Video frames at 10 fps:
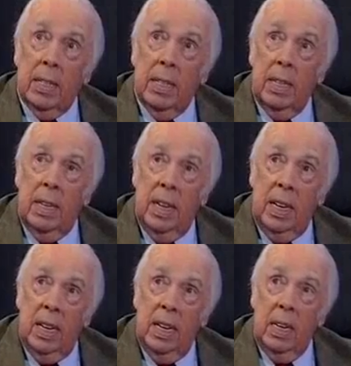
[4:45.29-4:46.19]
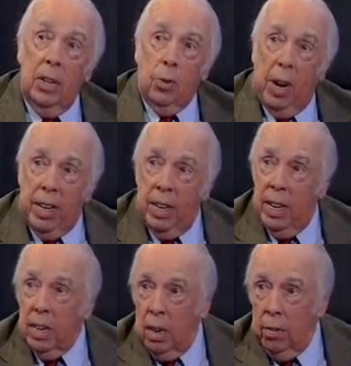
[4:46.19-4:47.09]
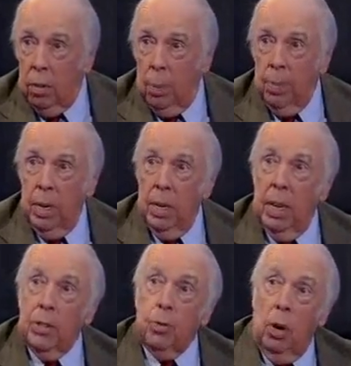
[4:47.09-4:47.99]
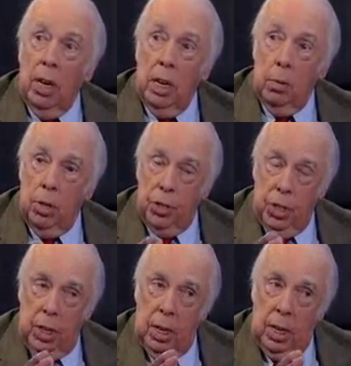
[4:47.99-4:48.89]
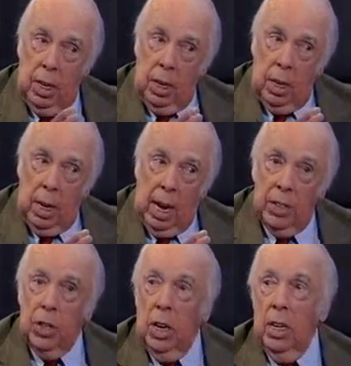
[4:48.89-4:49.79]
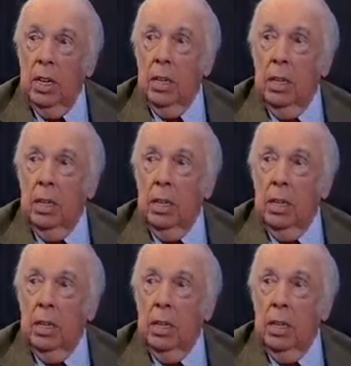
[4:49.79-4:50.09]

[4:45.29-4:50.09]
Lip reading: he threatened that cover-up. And that's why he was isolated,